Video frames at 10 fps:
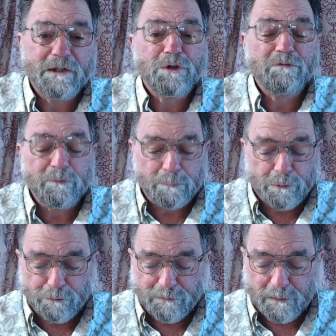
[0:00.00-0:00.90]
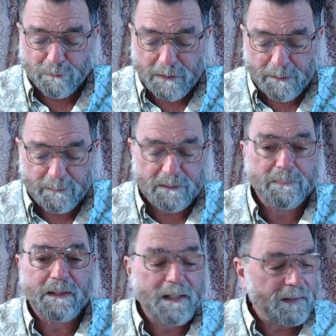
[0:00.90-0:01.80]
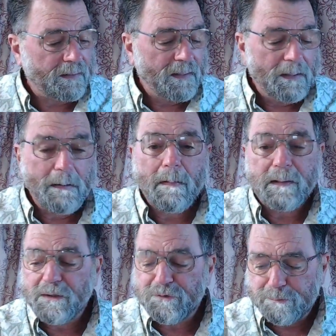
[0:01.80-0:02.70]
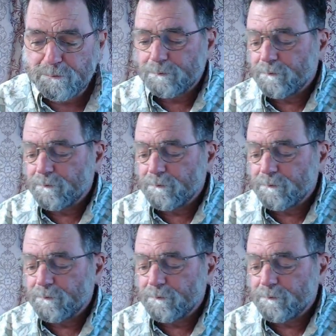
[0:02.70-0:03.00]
They could have improved it quite a bit, but hey, it's